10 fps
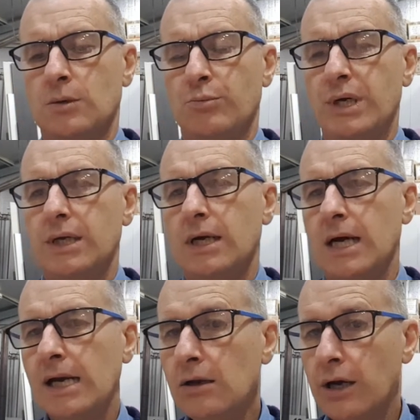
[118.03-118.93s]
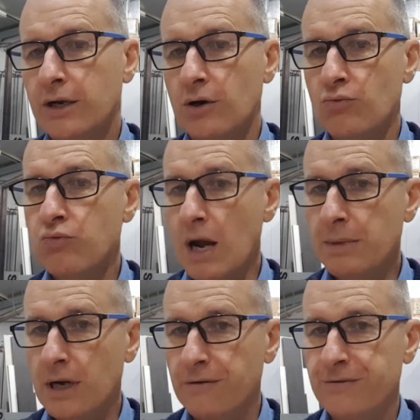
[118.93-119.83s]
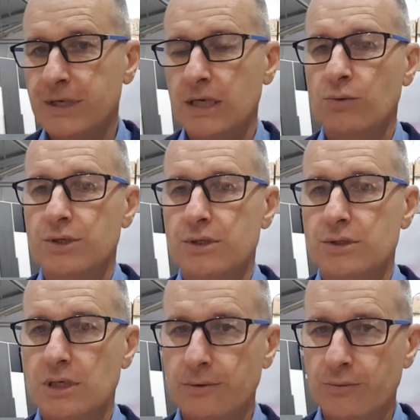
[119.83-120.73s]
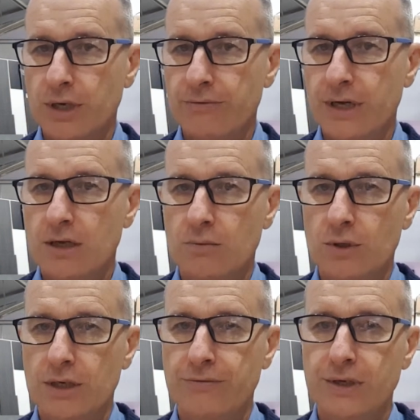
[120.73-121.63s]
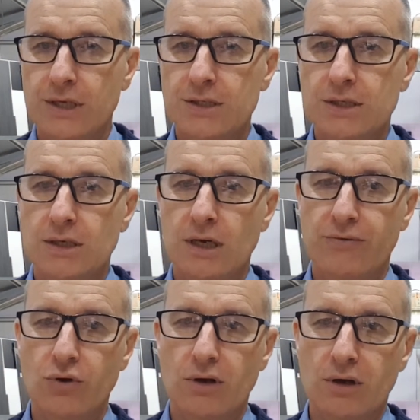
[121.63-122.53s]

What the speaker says: But unlike a rubber fitting, which some of my vacuum cleaner fittings have got